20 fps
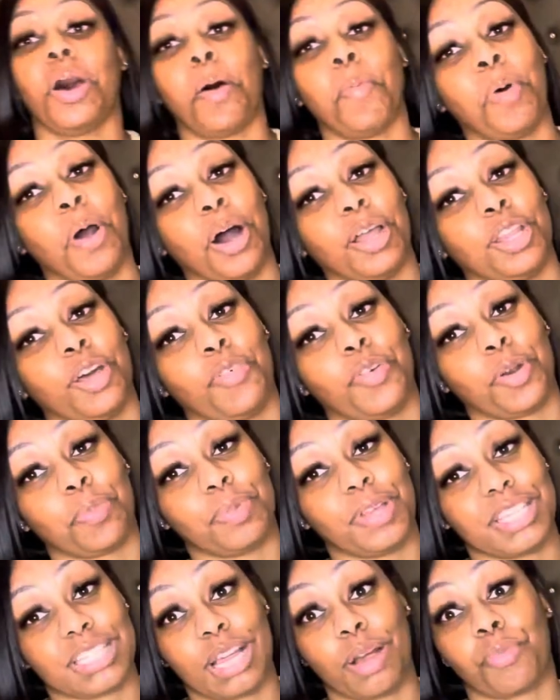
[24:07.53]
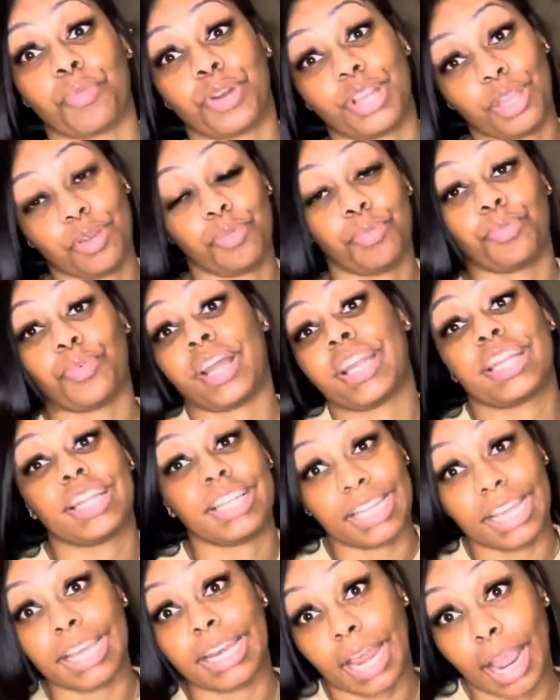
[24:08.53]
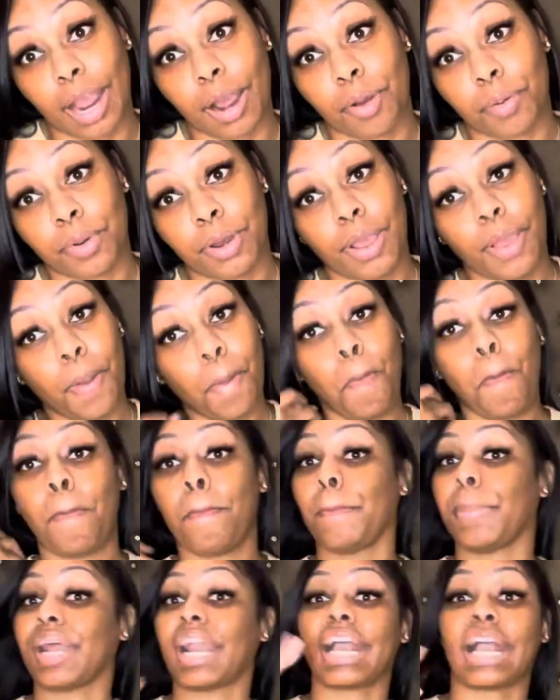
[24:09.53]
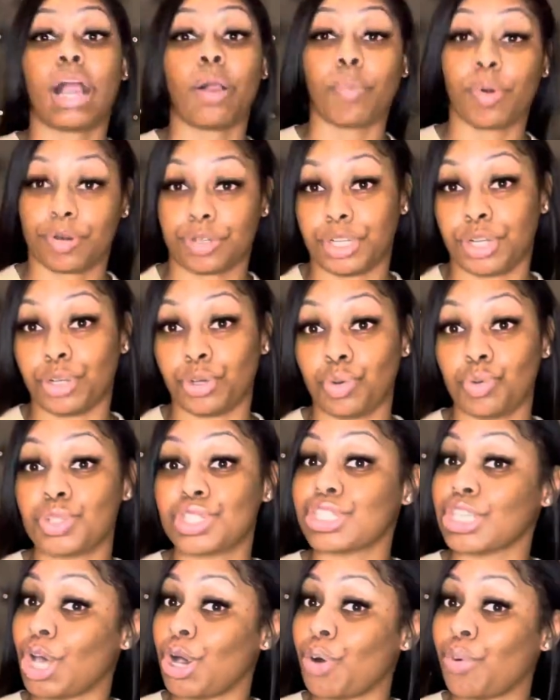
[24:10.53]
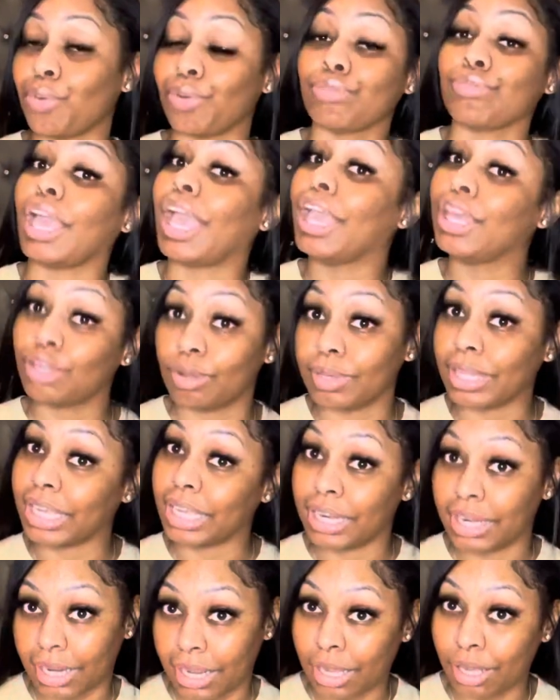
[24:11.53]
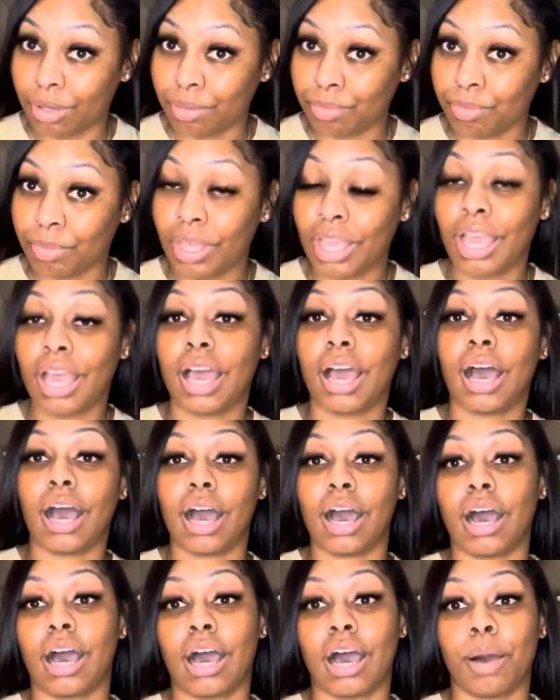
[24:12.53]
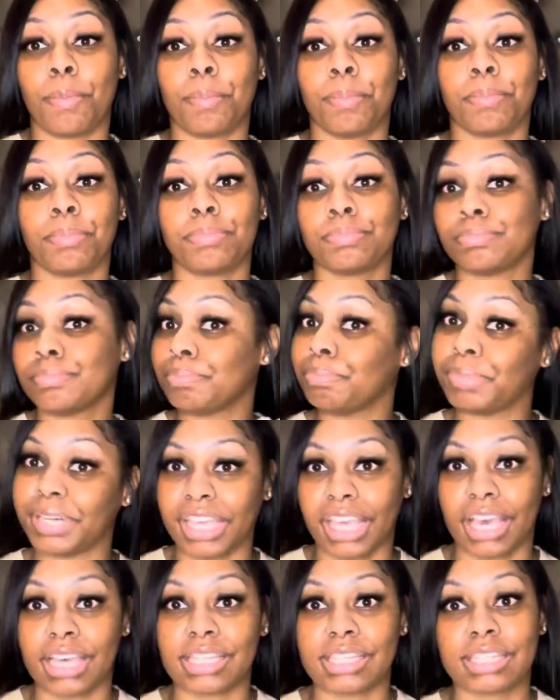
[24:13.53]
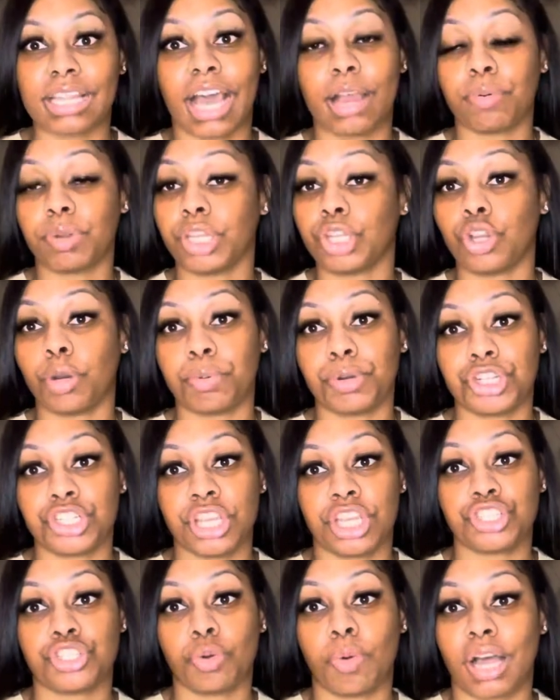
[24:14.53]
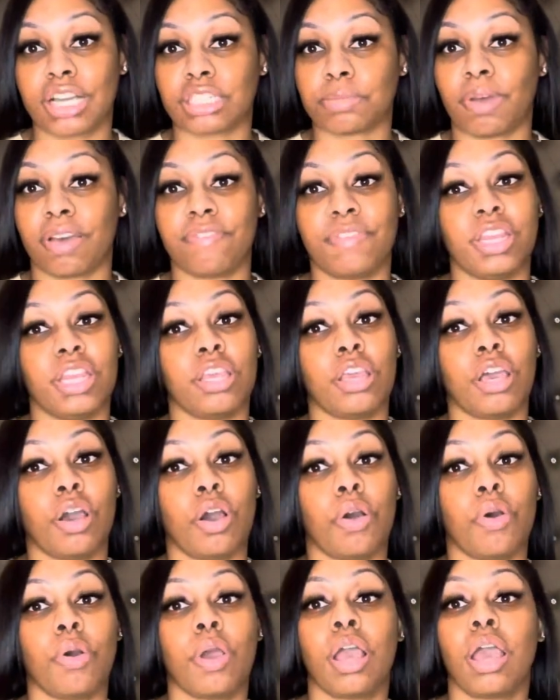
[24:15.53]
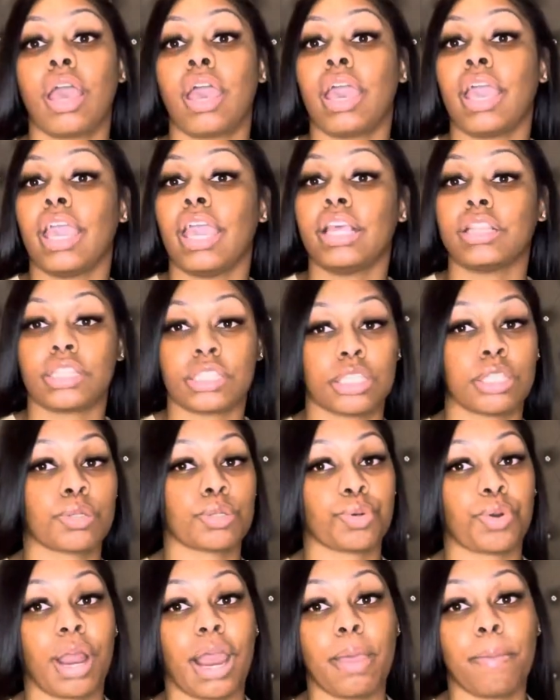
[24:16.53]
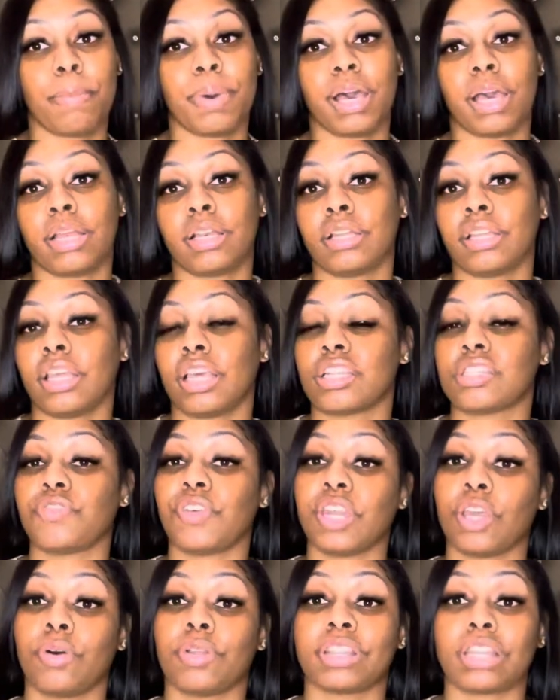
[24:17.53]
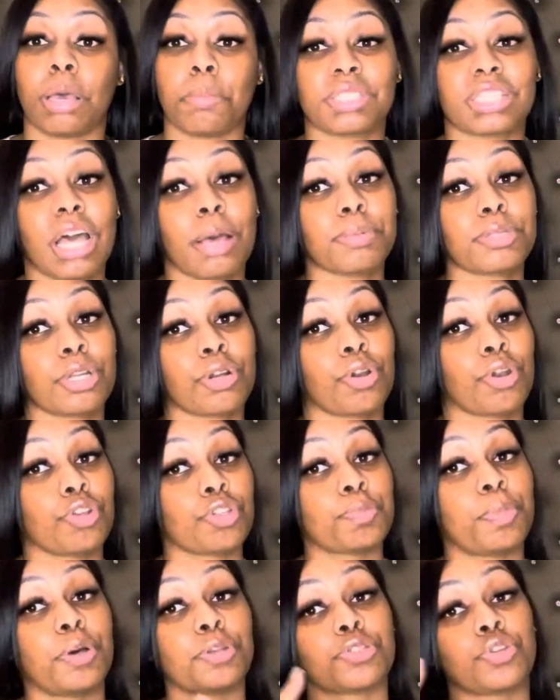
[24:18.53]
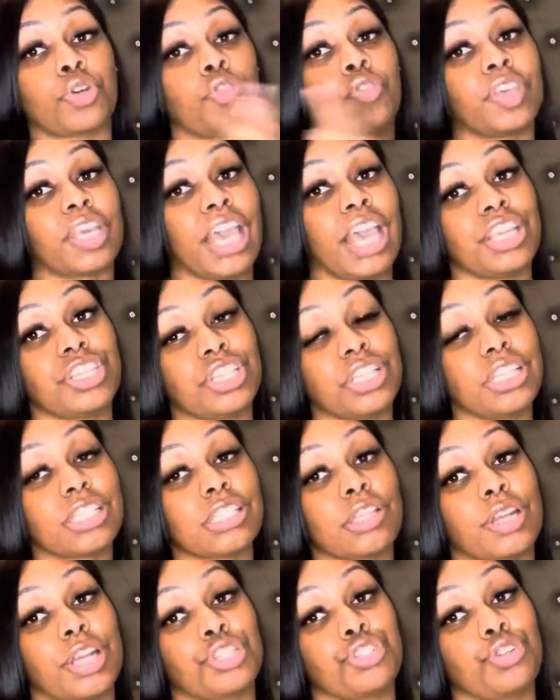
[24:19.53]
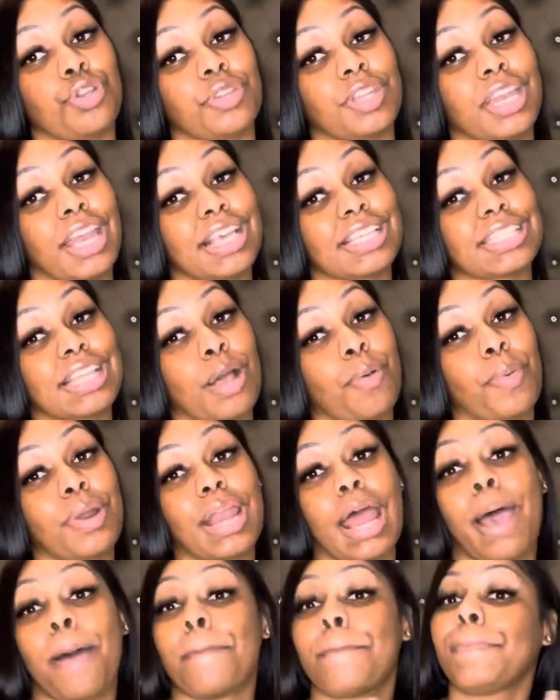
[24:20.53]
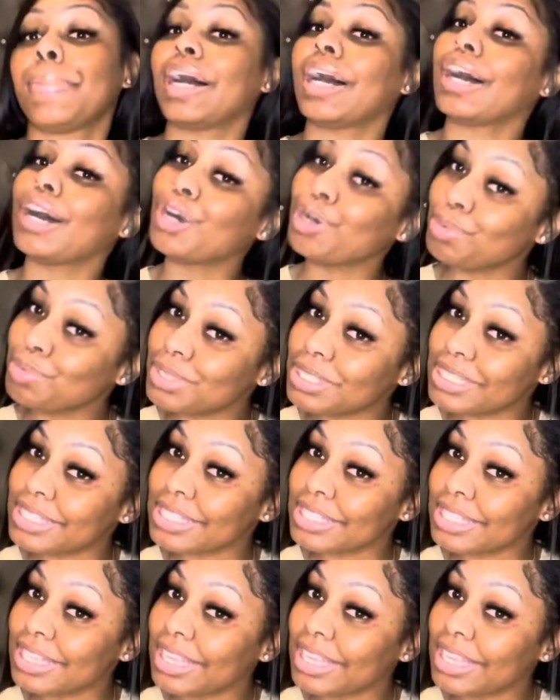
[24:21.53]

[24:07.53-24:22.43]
I'm all over the place. I'm really ready to lay down but I got work to do. So ain't no laying down. Um, but yes, I really do appreciate you watching my video. Hit the subscribe button, give this video a thumbs up, turn on those post notifications so that you know the next time when I post.